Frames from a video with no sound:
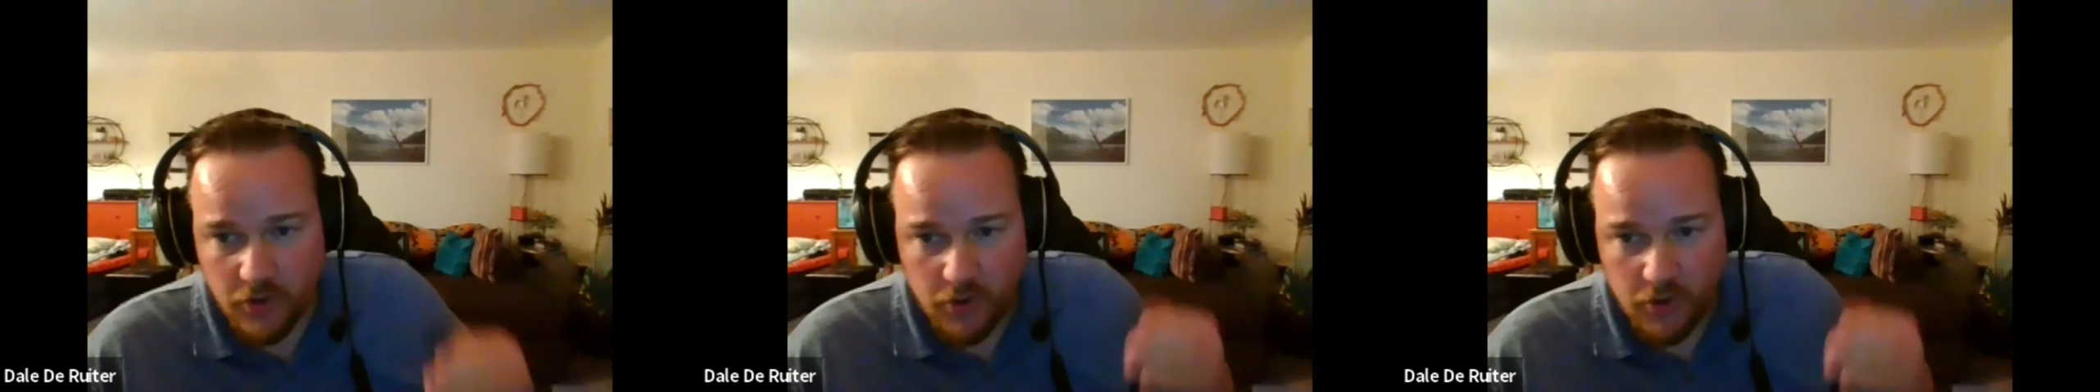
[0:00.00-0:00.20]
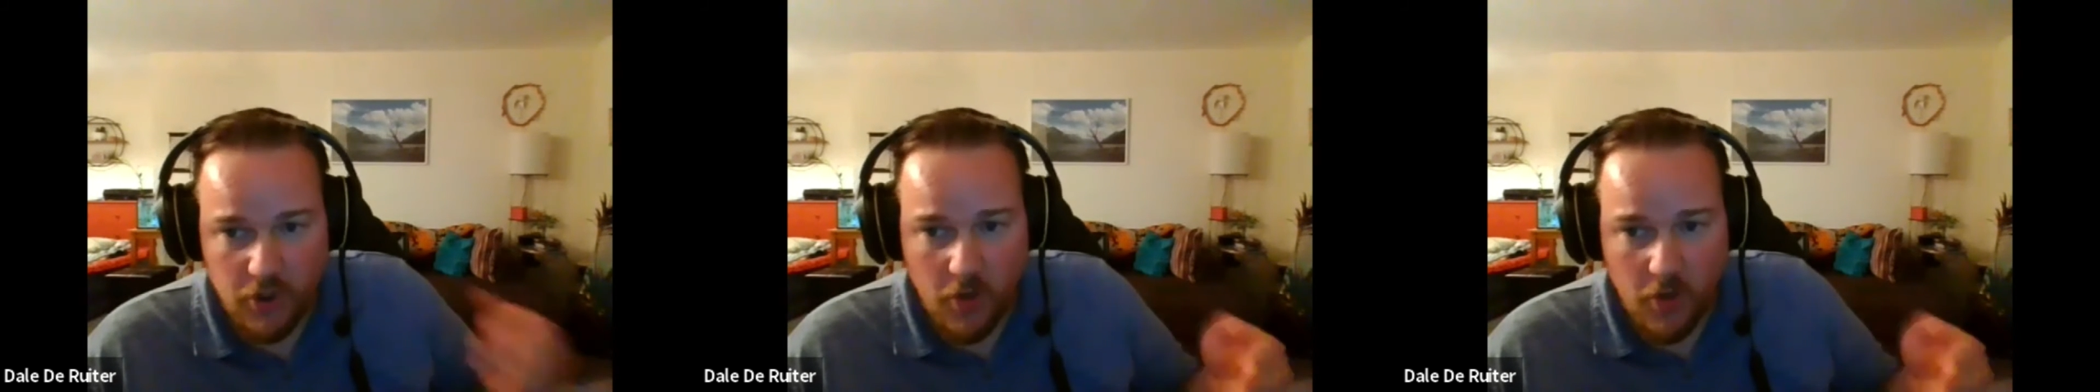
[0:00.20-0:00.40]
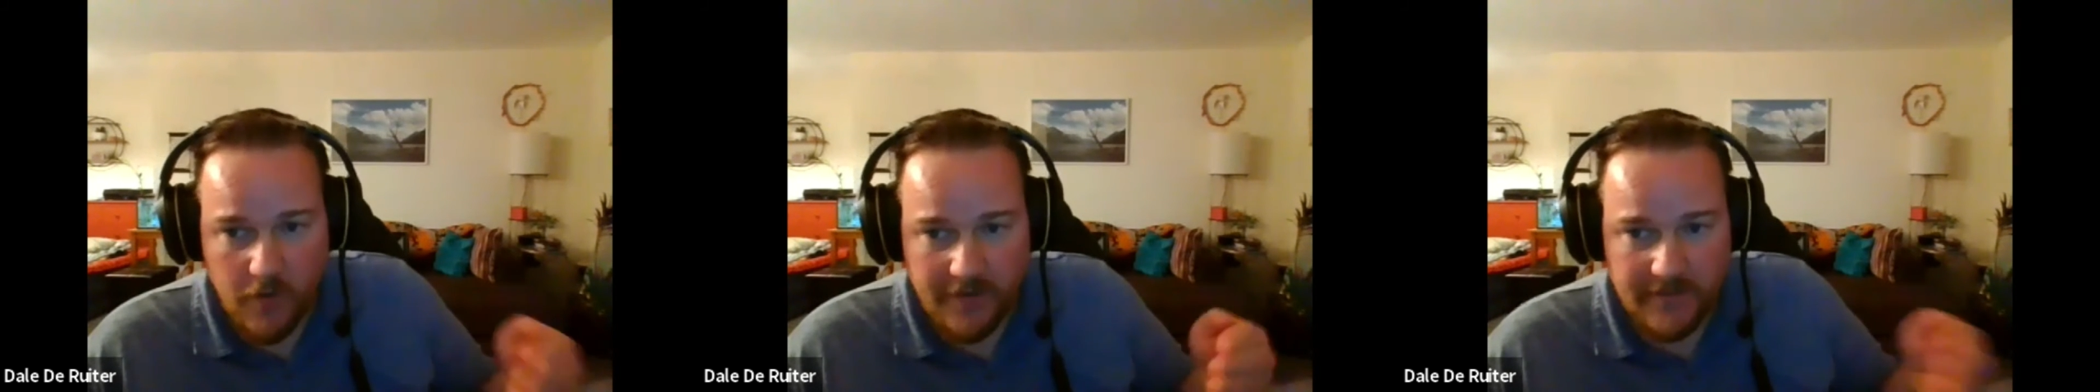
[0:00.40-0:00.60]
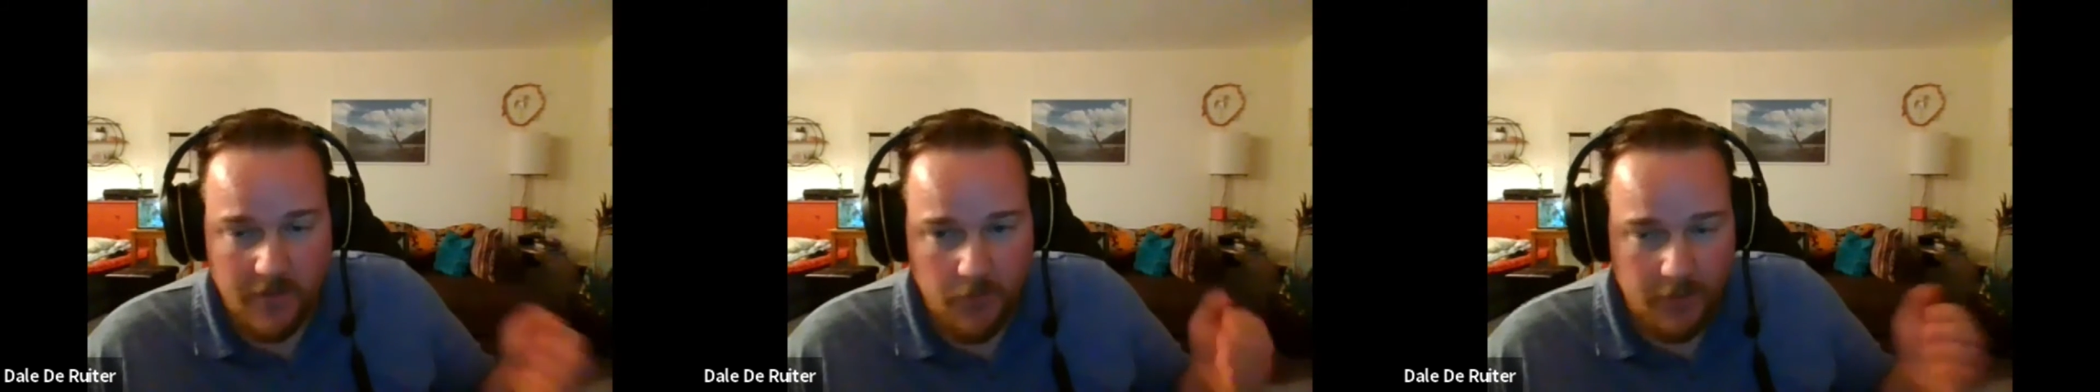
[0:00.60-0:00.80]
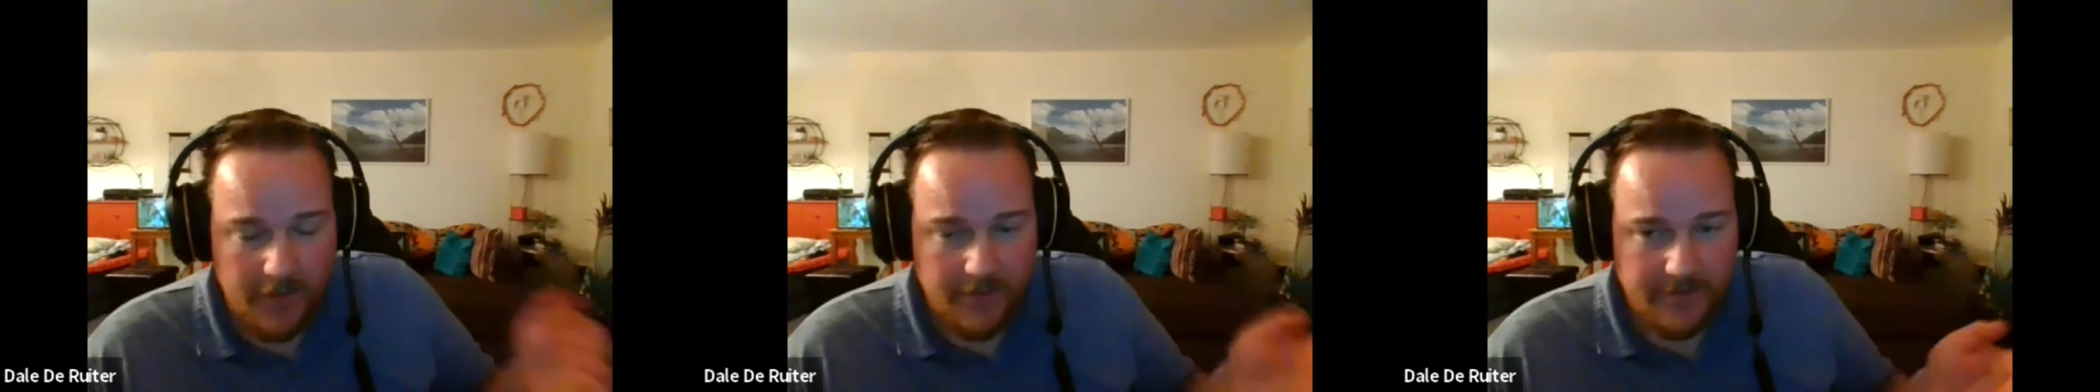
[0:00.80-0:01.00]
showing
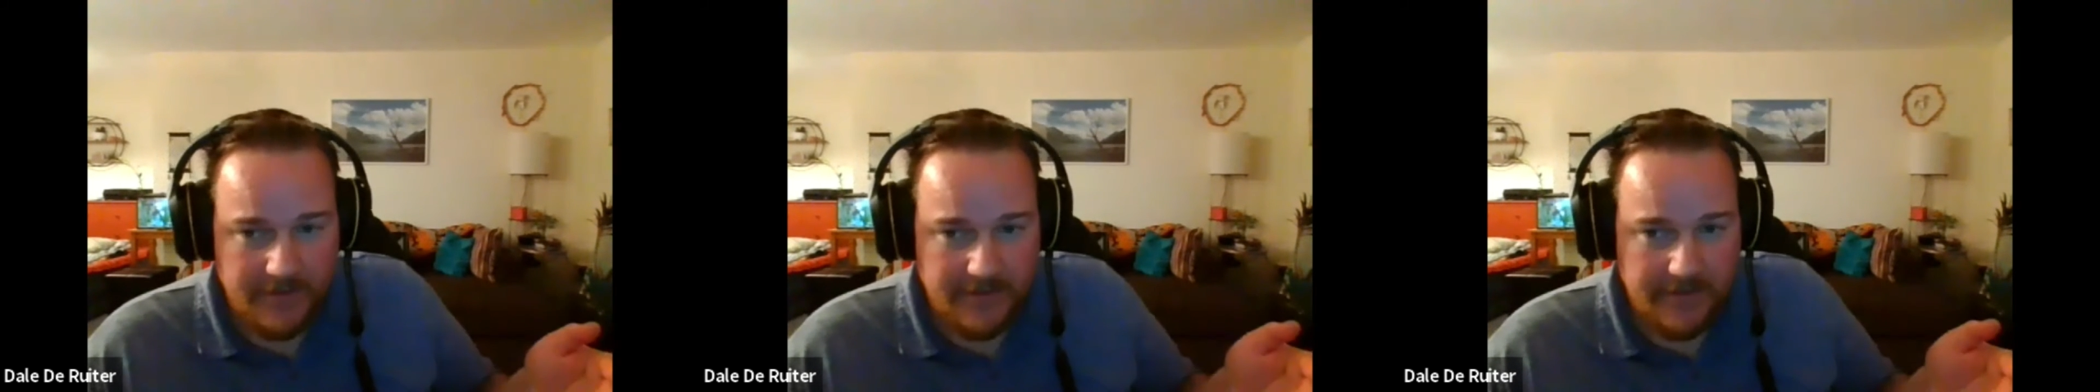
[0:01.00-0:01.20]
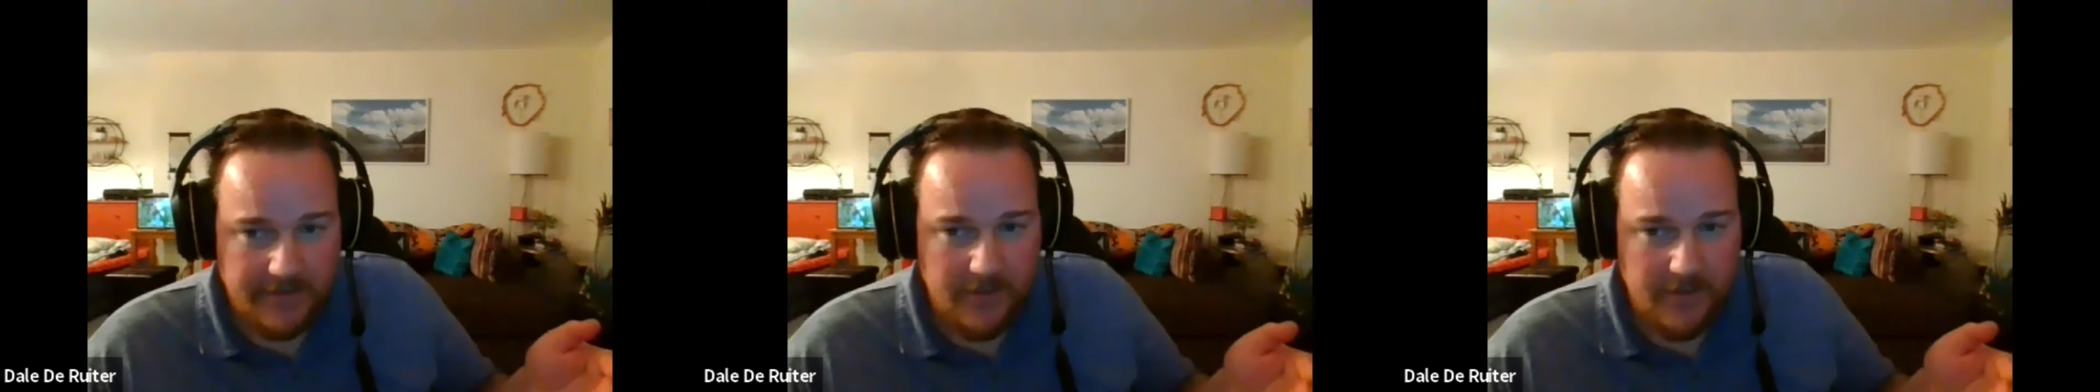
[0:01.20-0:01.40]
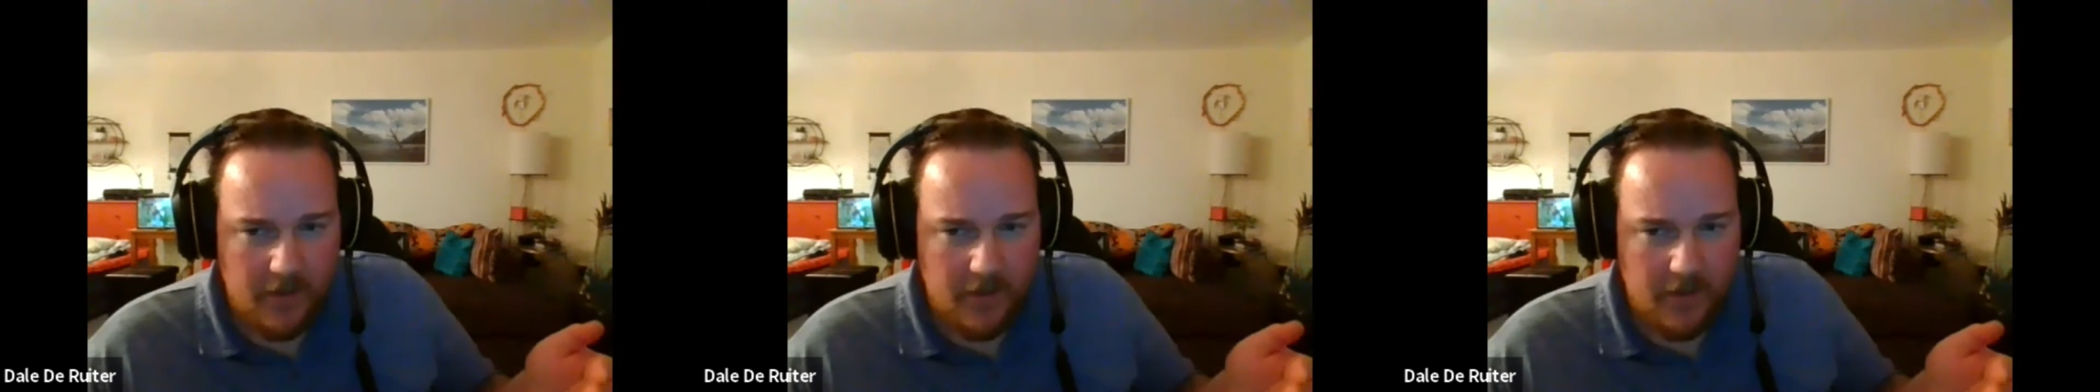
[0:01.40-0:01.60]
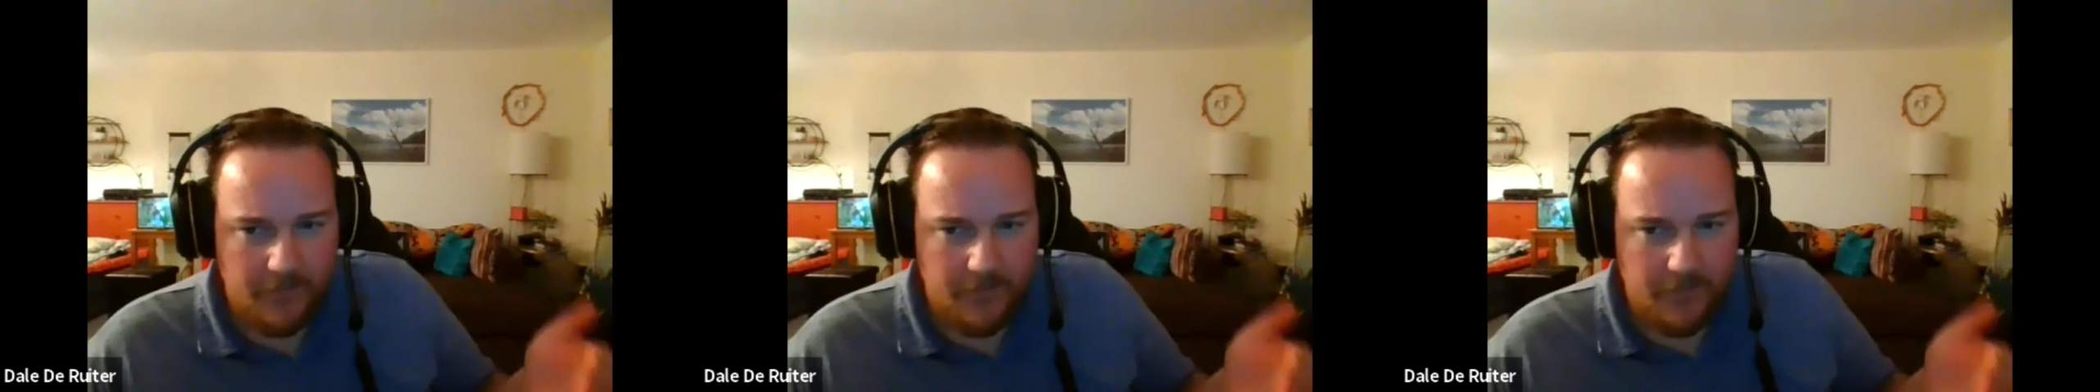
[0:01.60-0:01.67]
someone else's email,